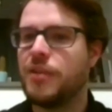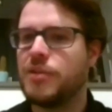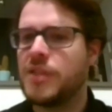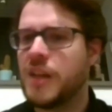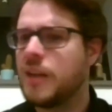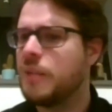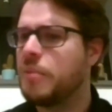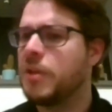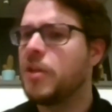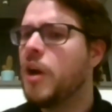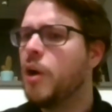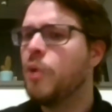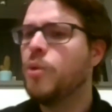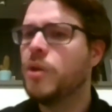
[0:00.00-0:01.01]
It's like, yeah, but
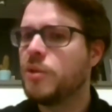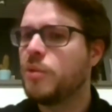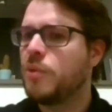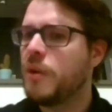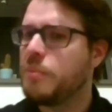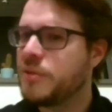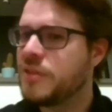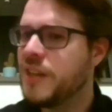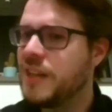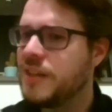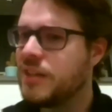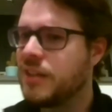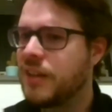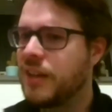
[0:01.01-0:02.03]
who are you
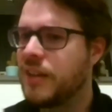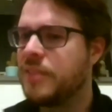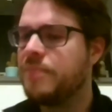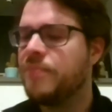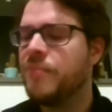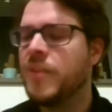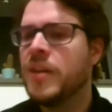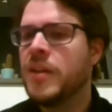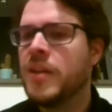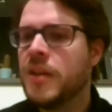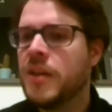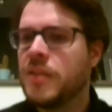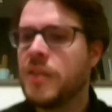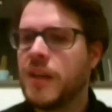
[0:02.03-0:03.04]
representing then?
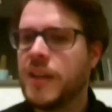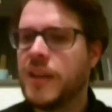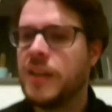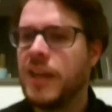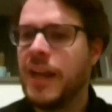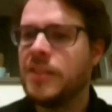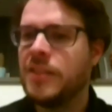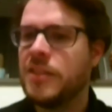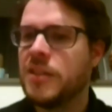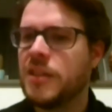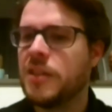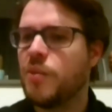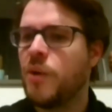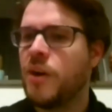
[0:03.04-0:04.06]
It's like, yeah, the entity
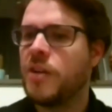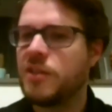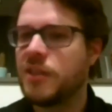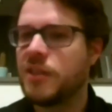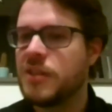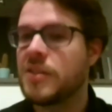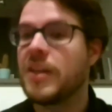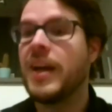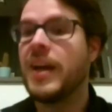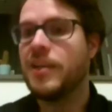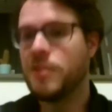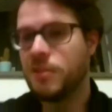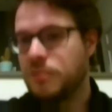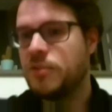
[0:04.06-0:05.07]
that worked on it. It's like,
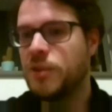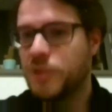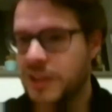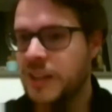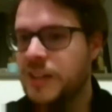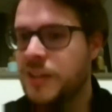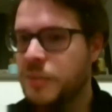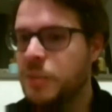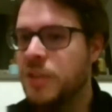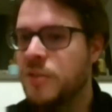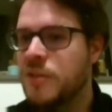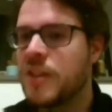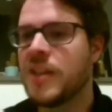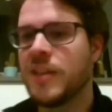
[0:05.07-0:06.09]
so you're the
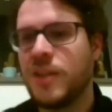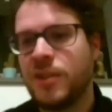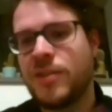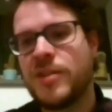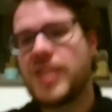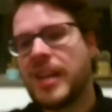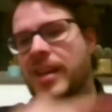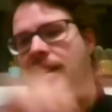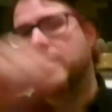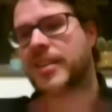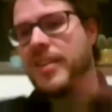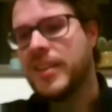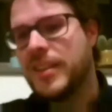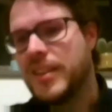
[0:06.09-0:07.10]
intermediary. It's like,
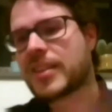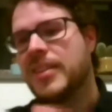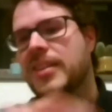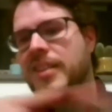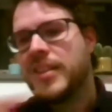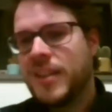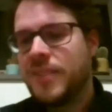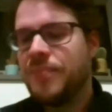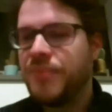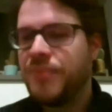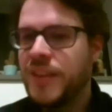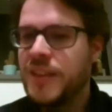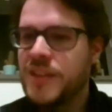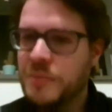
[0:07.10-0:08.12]

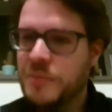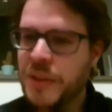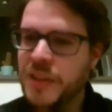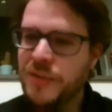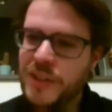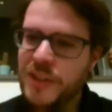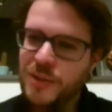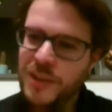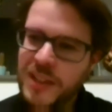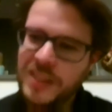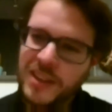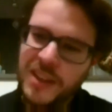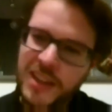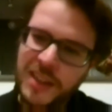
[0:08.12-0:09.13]
it's a bit of a tricky
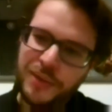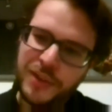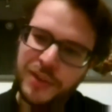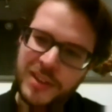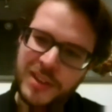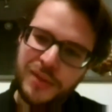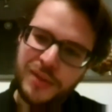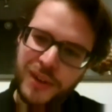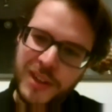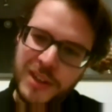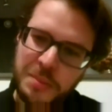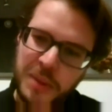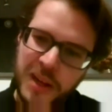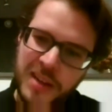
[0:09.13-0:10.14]
thing for the DeFi
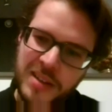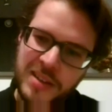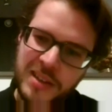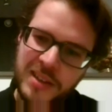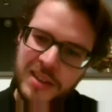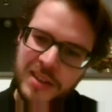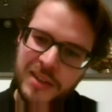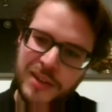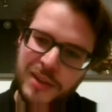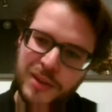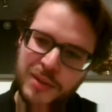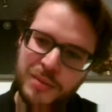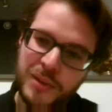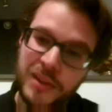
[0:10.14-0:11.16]
space
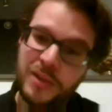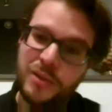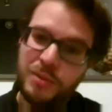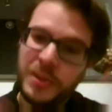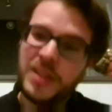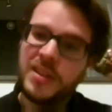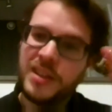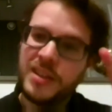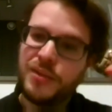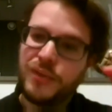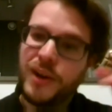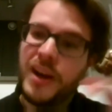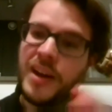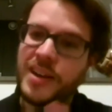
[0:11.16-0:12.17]
to be
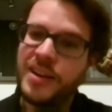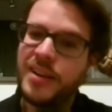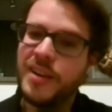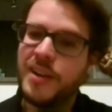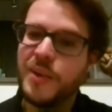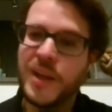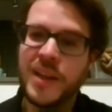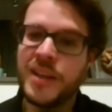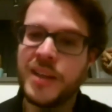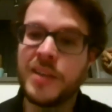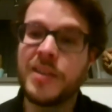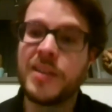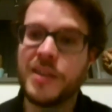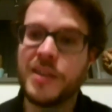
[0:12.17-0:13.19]
DeFi
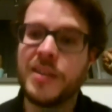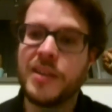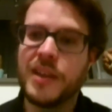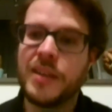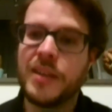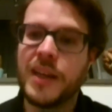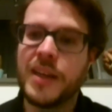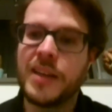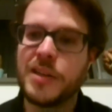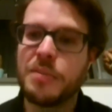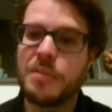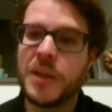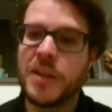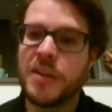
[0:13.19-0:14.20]
when they can
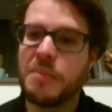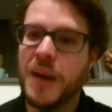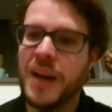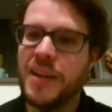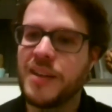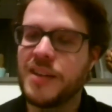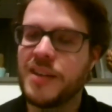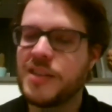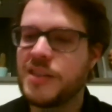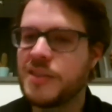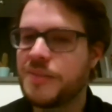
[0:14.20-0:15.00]
speak on panels.